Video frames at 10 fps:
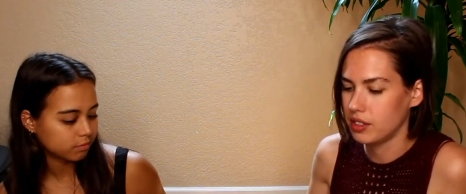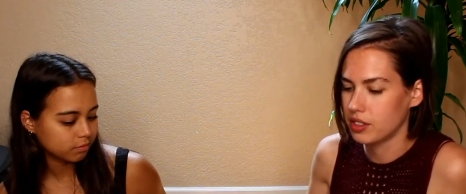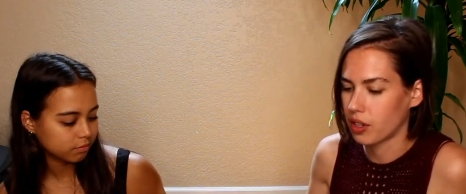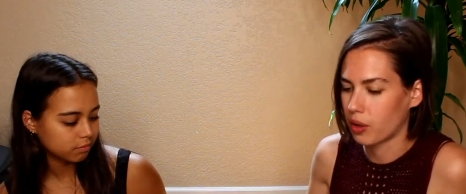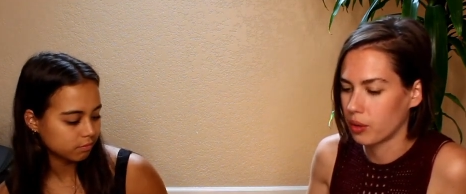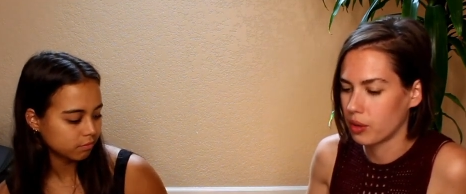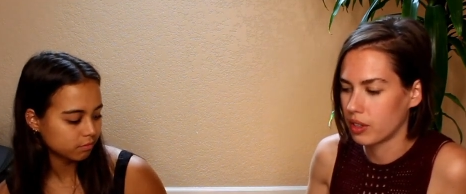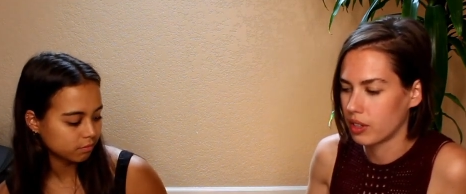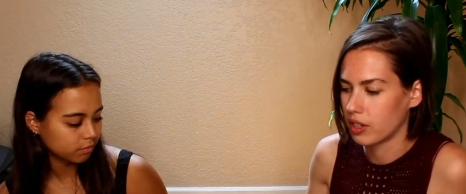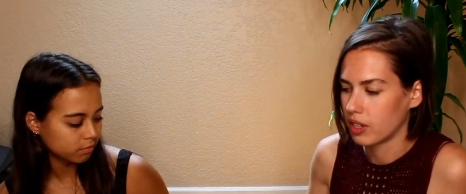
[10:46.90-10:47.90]
Speaker 1: don't
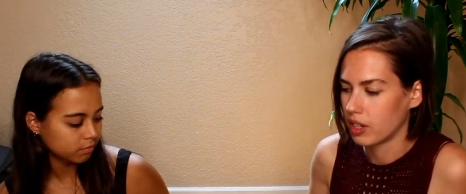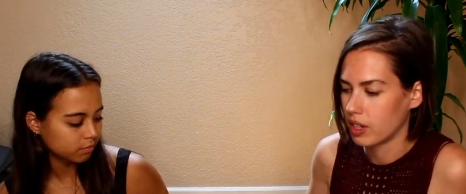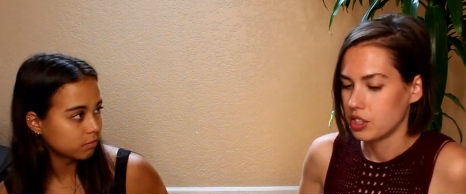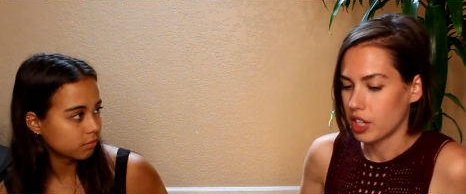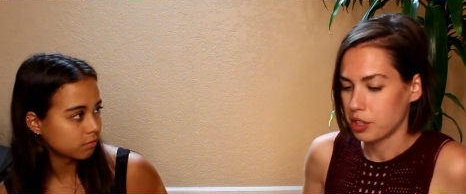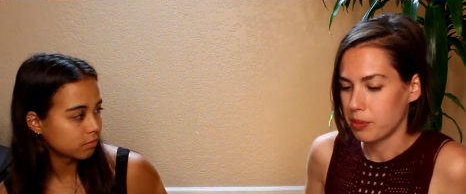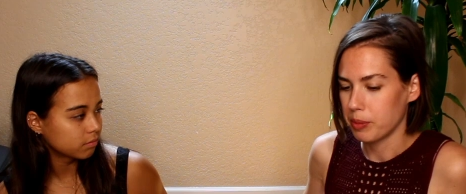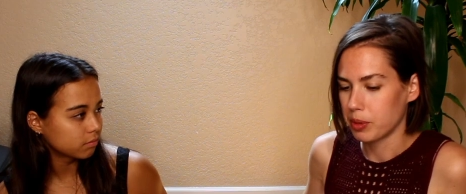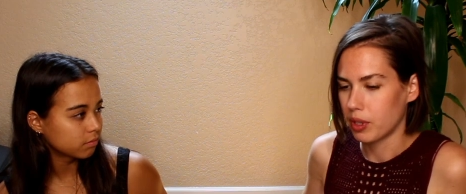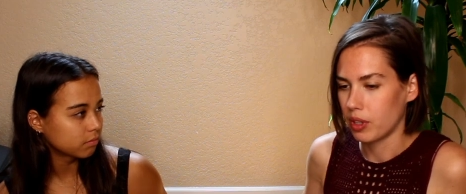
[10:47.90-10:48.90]
judge
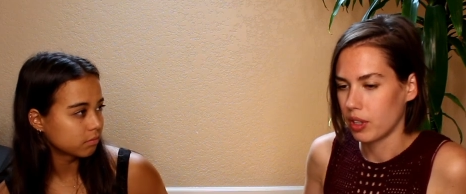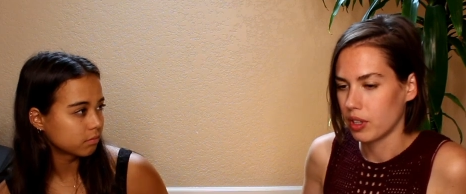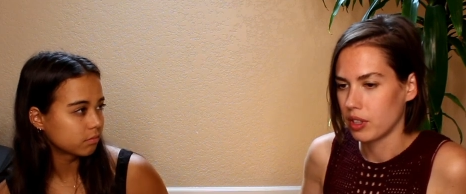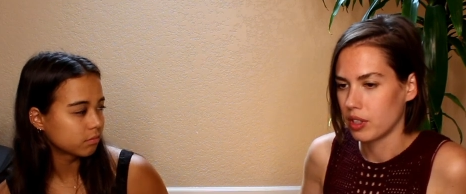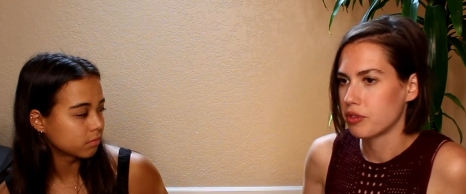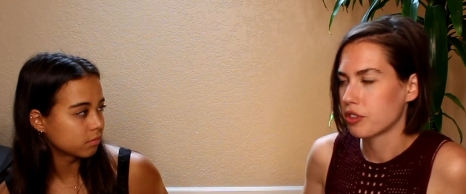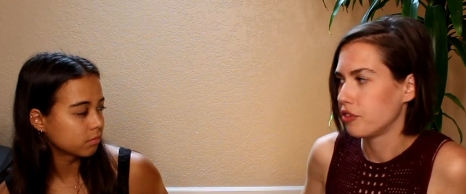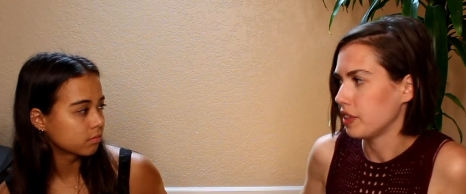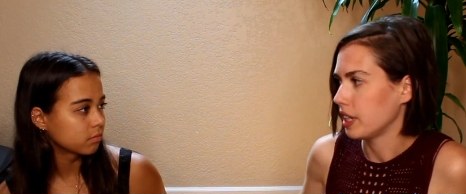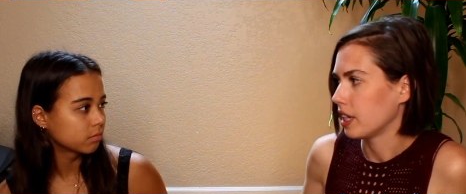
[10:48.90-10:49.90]
people for
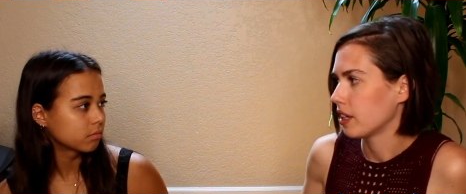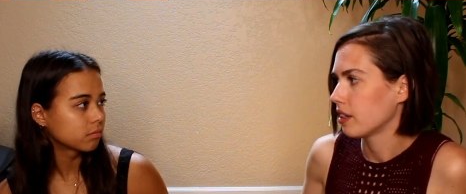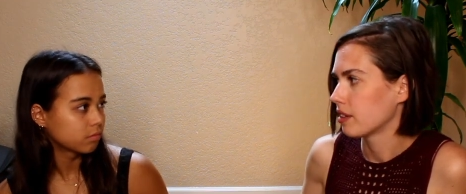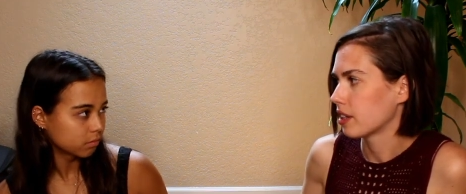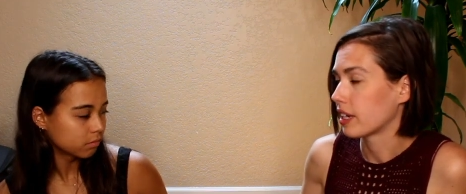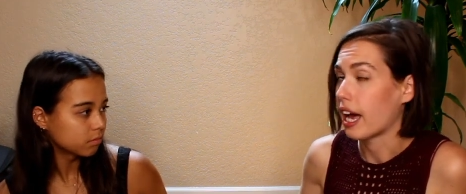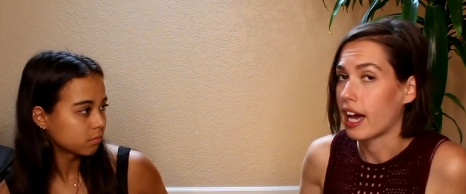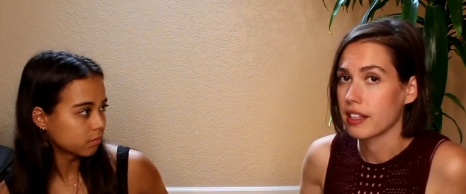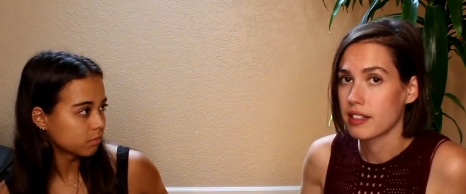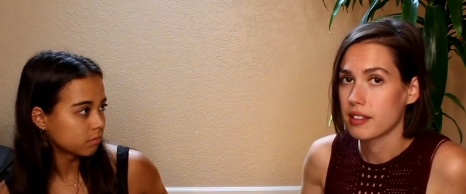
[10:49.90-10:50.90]
feeding their
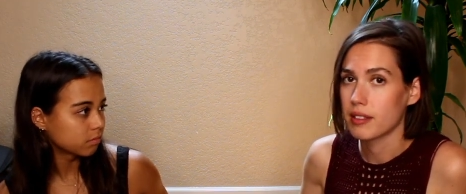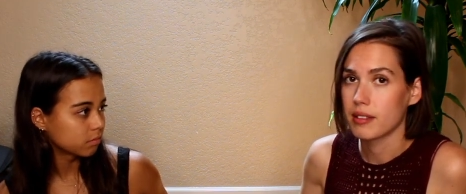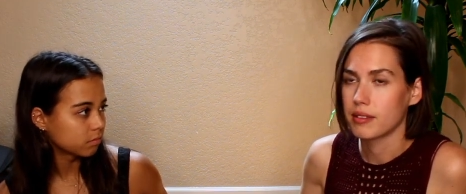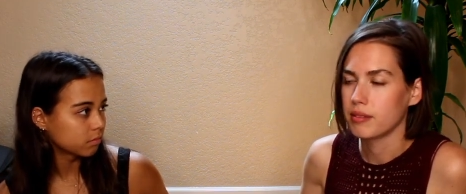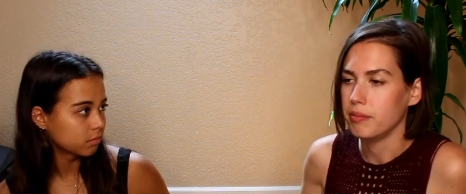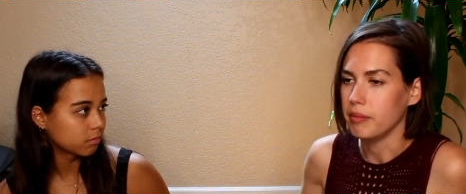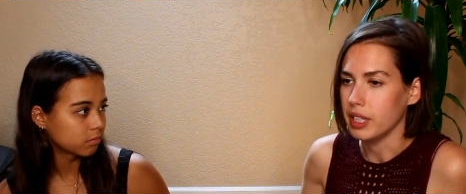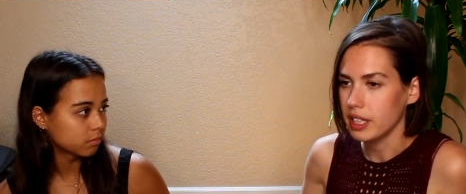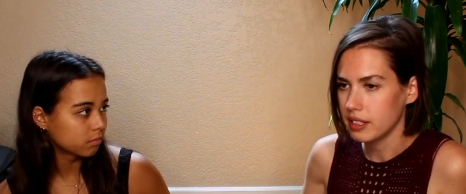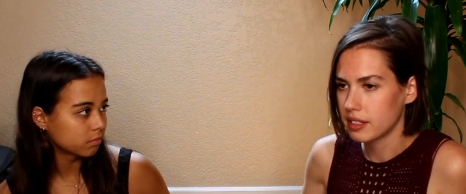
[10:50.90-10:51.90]
cats
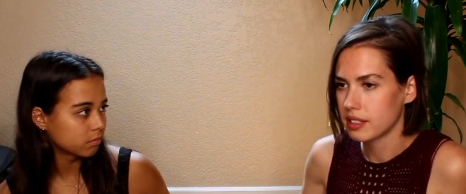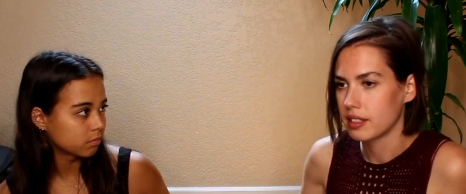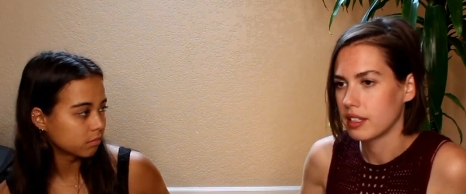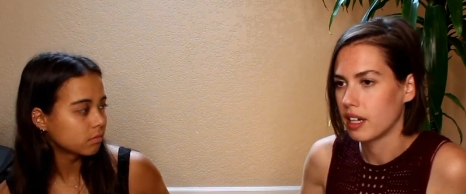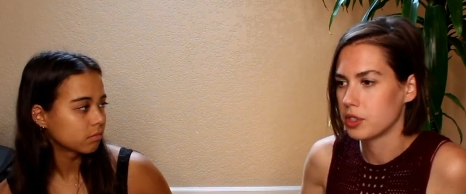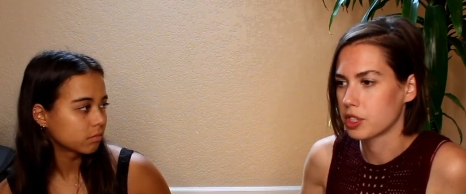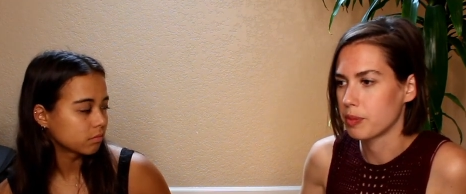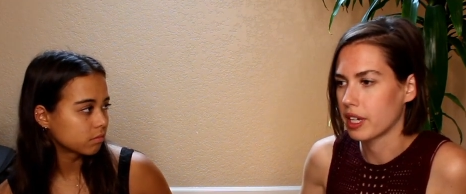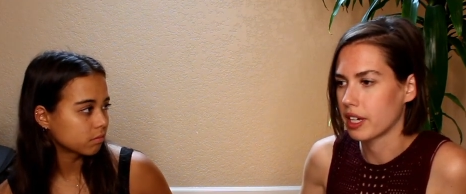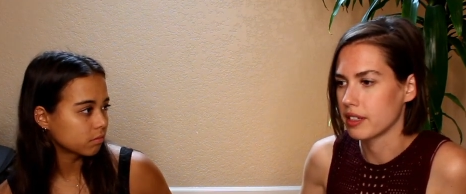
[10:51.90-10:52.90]
meat just
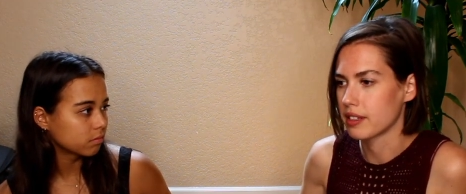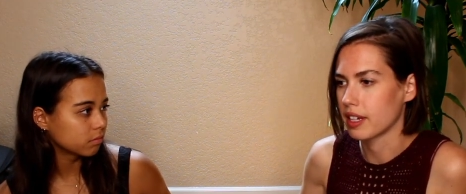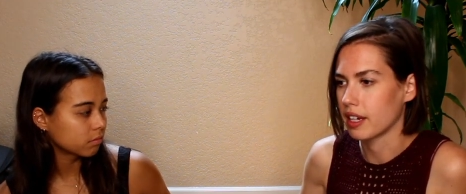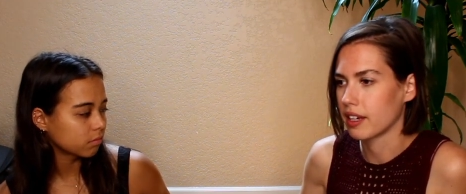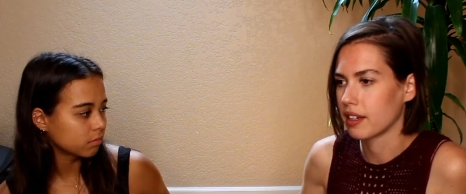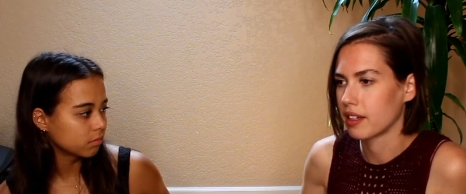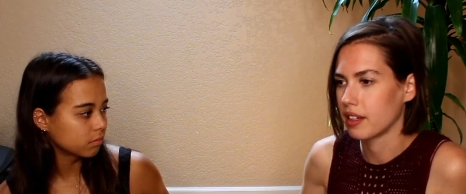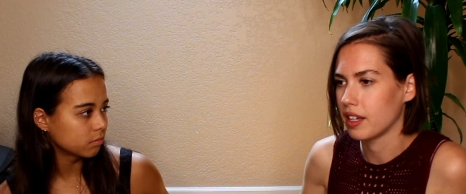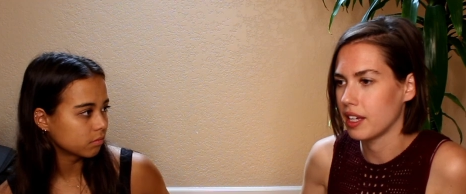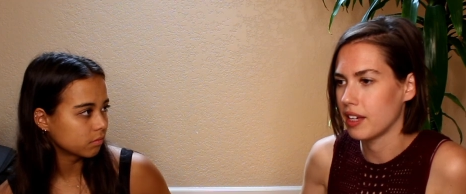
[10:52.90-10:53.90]
because like
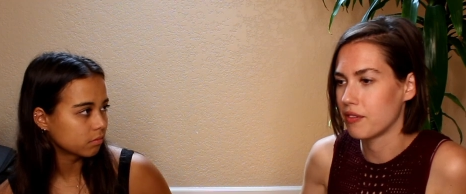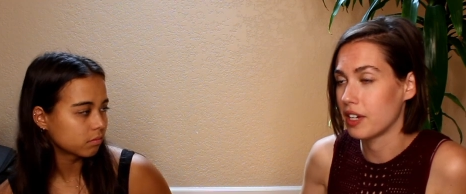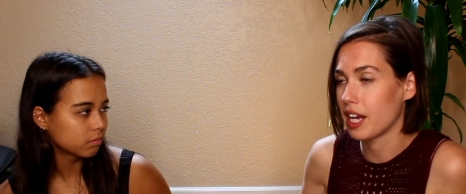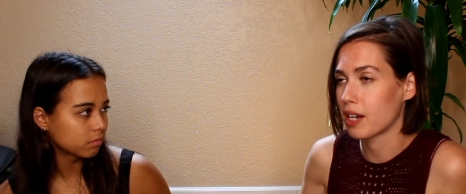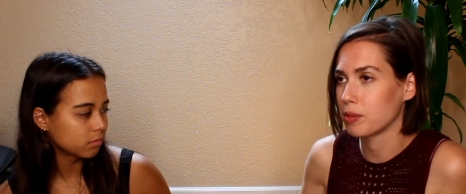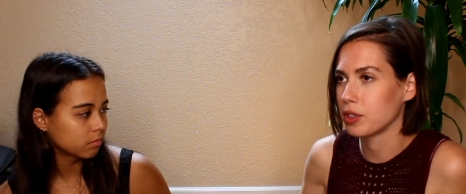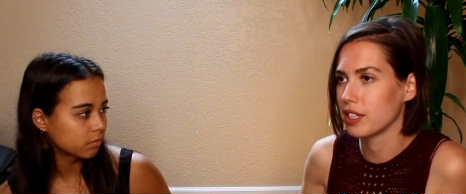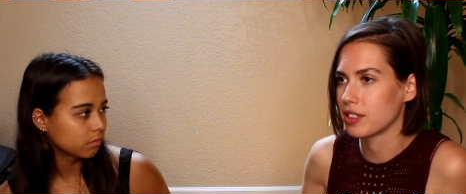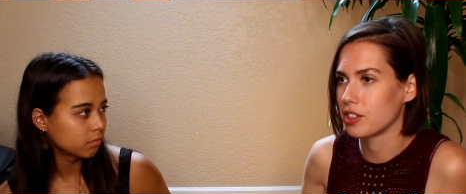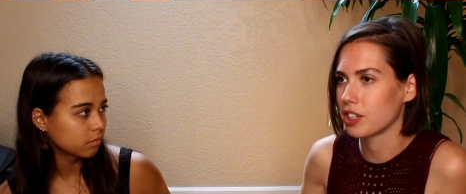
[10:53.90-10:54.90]
if an animal
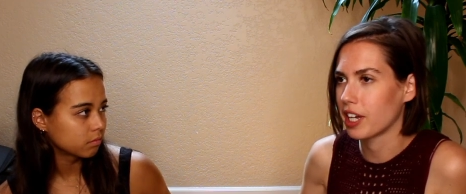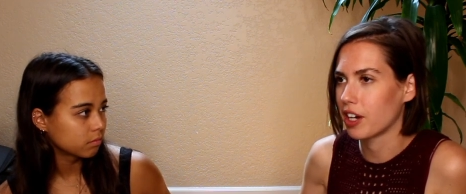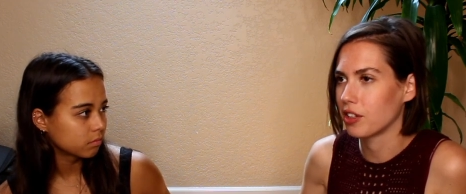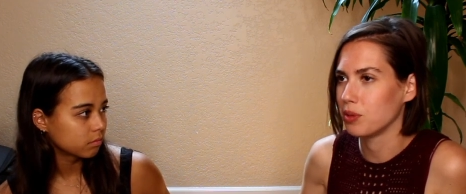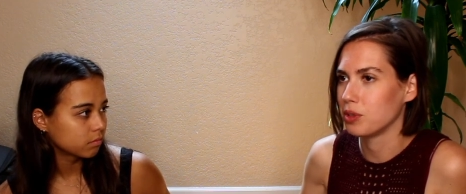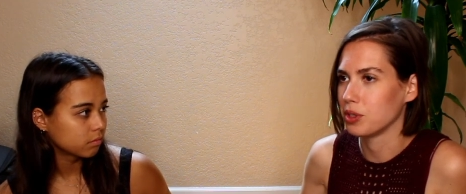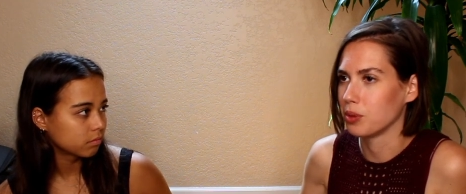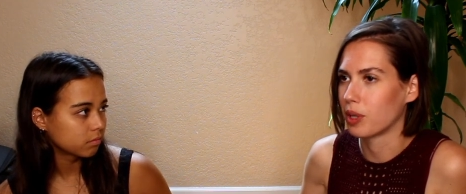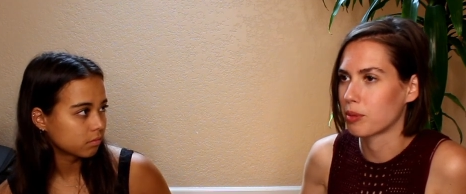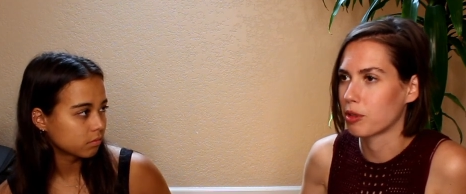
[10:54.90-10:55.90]
is in your care, you
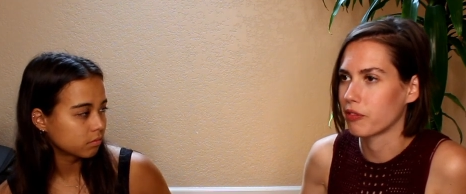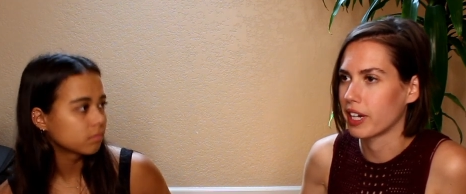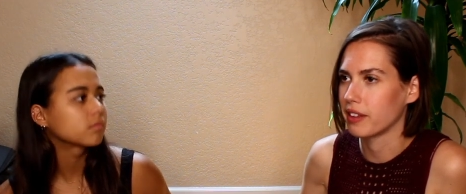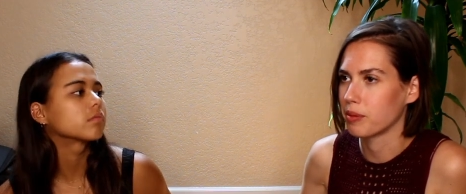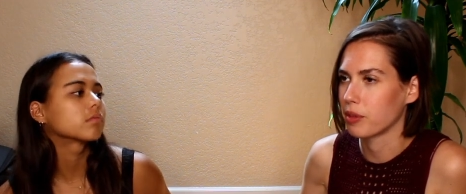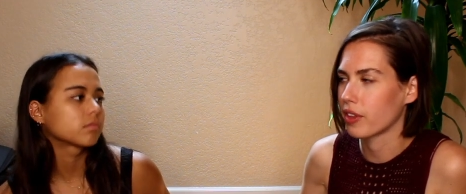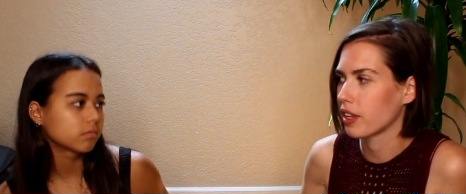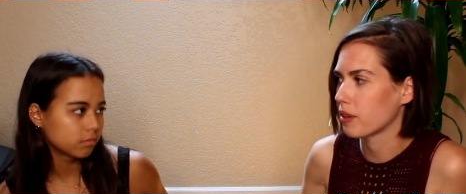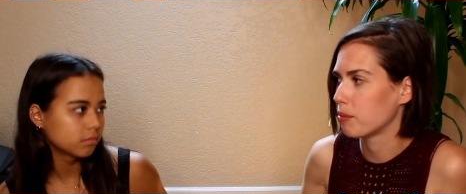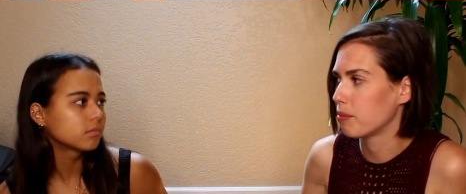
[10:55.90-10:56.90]
do want to provide them with
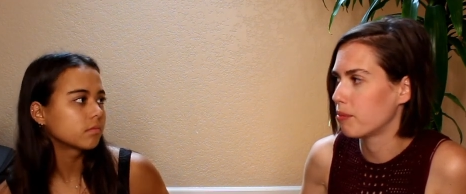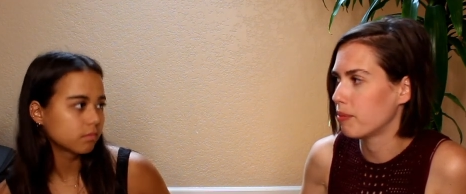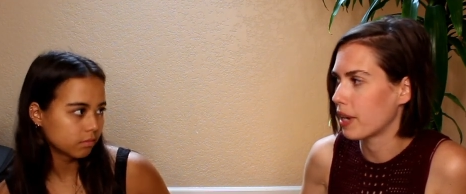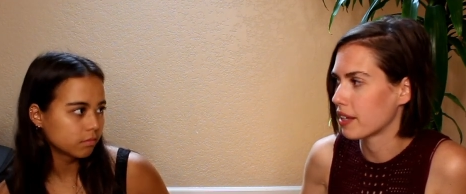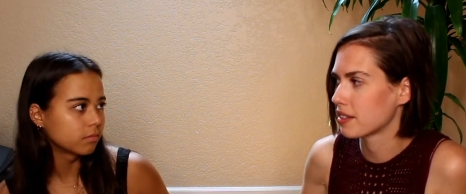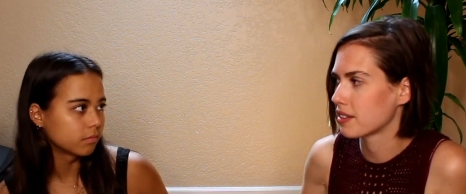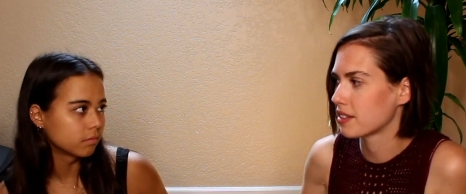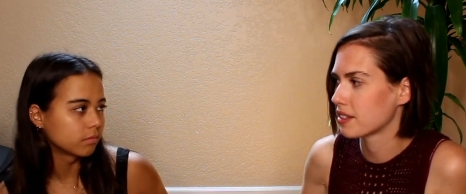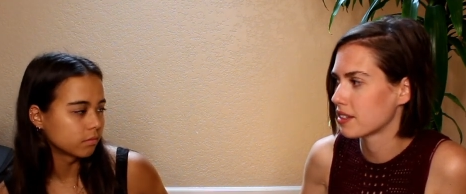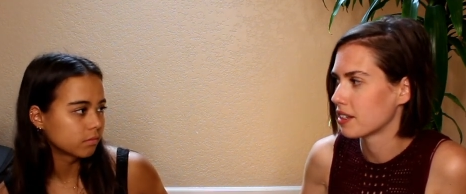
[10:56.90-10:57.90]
like the best,
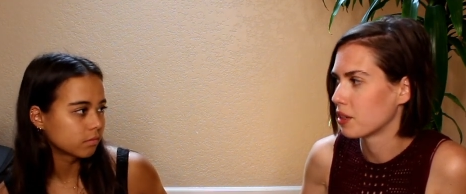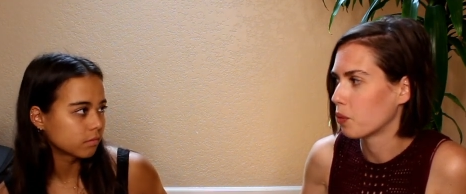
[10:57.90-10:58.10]
mm-hmm.